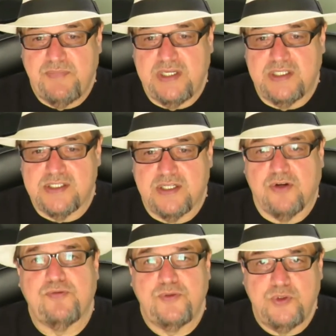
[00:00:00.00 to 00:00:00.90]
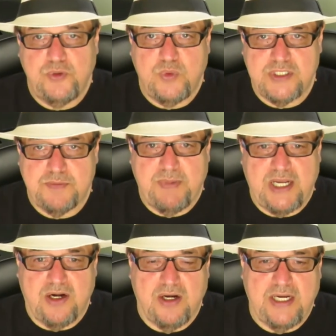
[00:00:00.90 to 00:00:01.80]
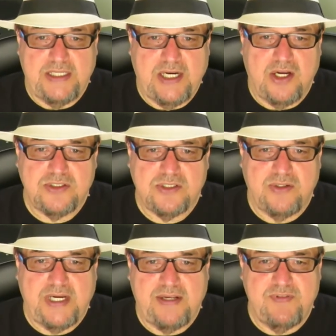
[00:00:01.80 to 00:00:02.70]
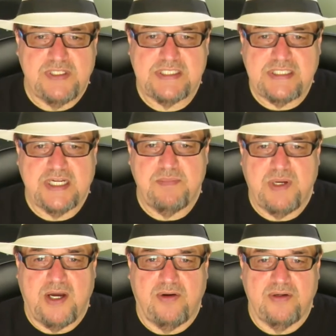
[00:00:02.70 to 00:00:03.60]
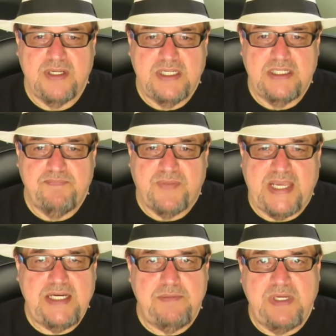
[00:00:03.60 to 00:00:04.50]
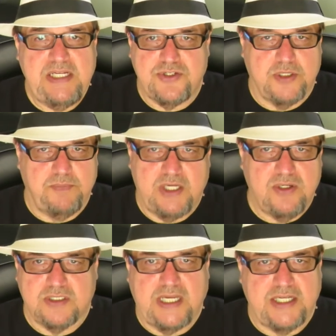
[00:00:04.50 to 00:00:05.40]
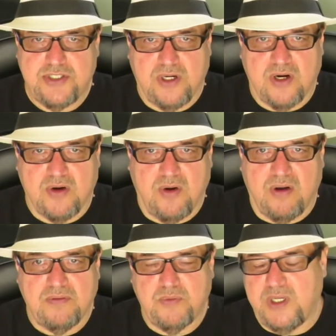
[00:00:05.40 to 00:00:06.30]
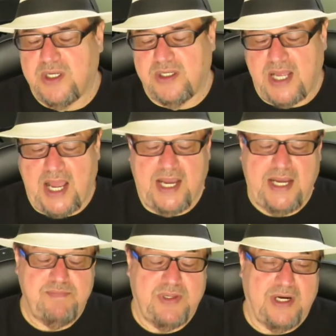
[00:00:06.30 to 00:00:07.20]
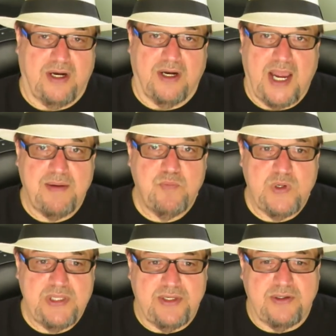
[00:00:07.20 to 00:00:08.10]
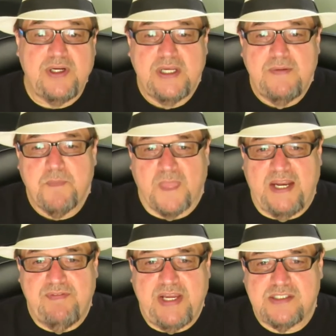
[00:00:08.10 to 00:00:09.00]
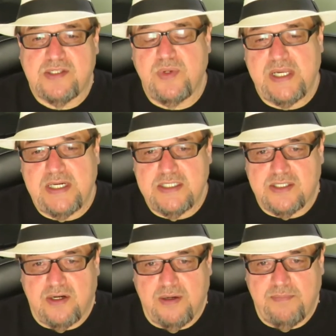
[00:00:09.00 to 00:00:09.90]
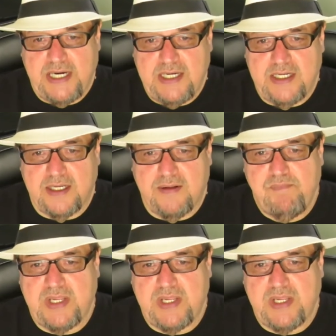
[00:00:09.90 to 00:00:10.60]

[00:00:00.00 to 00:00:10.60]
is their food was better, and they also have this thing about any meat should be cooked on charcoal. Well, I'm there. I'm with you, and that's the way it is in Armenia.